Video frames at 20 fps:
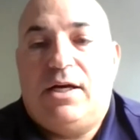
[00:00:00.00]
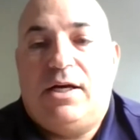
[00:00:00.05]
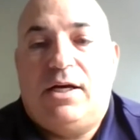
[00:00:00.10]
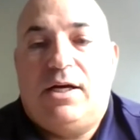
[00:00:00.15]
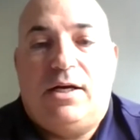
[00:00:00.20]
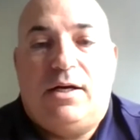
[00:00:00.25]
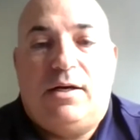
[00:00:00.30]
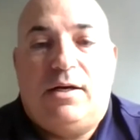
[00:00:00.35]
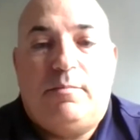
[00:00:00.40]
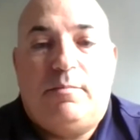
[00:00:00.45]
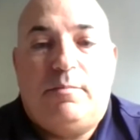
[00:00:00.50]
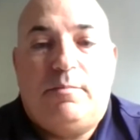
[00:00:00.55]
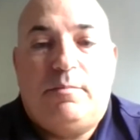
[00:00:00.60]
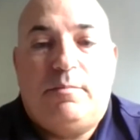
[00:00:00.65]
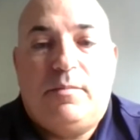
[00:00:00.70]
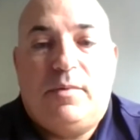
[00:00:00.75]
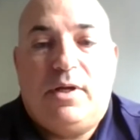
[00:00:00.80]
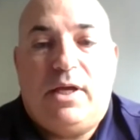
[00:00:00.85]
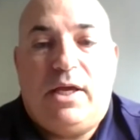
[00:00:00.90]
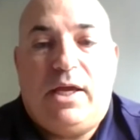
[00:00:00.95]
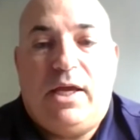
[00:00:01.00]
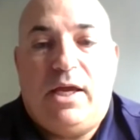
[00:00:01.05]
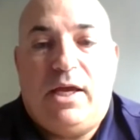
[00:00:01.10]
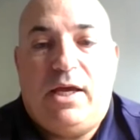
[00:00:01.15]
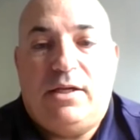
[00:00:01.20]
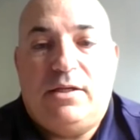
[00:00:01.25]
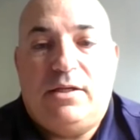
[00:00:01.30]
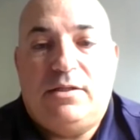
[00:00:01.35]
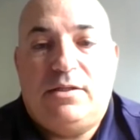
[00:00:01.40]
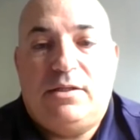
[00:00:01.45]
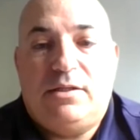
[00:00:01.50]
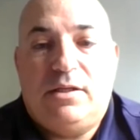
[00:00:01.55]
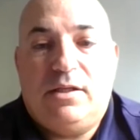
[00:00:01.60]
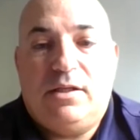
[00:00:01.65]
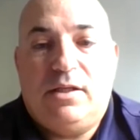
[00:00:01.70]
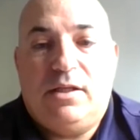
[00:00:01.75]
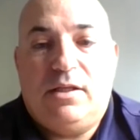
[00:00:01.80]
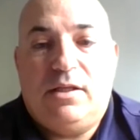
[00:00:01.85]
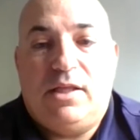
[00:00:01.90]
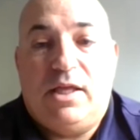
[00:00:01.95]
And
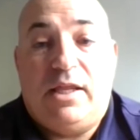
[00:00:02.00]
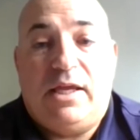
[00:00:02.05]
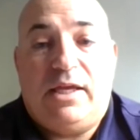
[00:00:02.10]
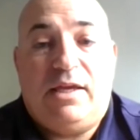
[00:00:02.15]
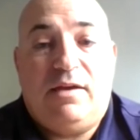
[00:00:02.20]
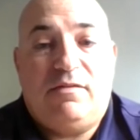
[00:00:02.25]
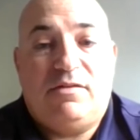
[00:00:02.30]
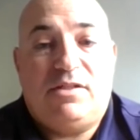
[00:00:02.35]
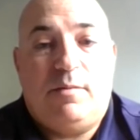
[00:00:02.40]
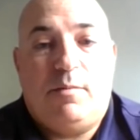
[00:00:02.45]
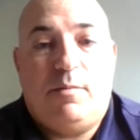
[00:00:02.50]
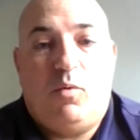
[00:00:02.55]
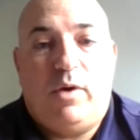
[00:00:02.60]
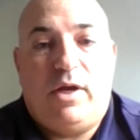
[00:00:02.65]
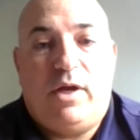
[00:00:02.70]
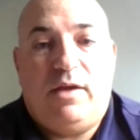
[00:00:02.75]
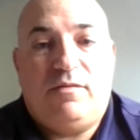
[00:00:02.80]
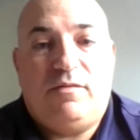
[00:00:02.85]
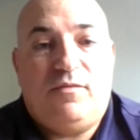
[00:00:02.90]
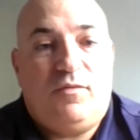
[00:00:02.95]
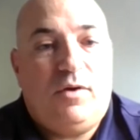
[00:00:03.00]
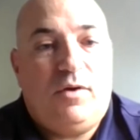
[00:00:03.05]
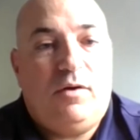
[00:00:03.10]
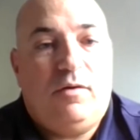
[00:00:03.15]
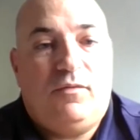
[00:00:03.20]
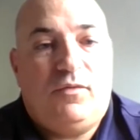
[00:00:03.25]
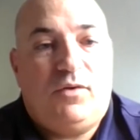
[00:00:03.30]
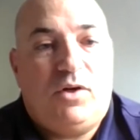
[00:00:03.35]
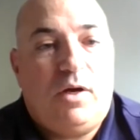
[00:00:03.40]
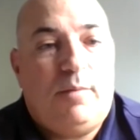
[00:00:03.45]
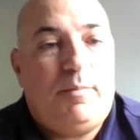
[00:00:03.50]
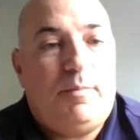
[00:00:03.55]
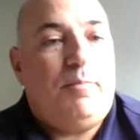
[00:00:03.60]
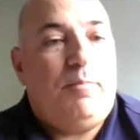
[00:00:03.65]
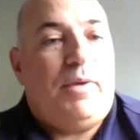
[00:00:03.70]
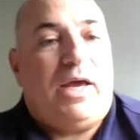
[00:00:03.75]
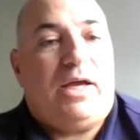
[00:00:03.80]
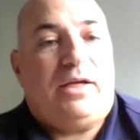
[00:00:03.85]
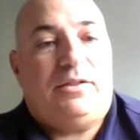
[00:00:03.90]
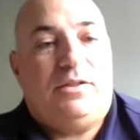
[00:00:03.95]
then it gives them a way of
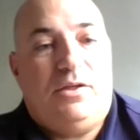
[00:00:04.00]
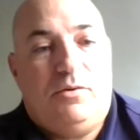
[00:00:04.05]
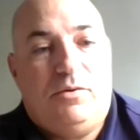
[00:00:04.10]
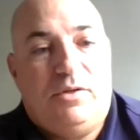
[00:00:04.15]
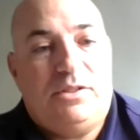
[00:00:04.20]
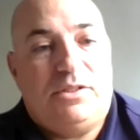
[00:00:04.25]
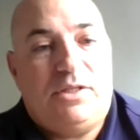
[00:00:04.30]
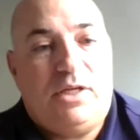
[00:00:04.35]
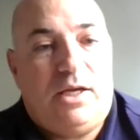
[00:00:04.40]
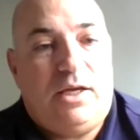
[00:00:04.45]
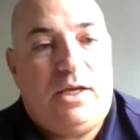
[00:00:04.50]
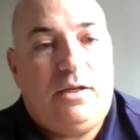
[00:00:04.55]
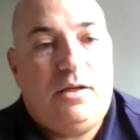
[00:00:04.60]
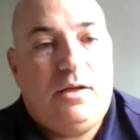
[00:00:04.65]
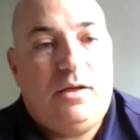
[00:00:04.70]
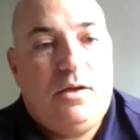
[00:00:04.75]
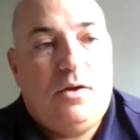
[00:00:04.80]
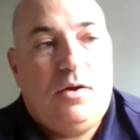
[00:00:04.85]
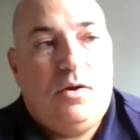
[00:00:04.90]
coming back to you and saying,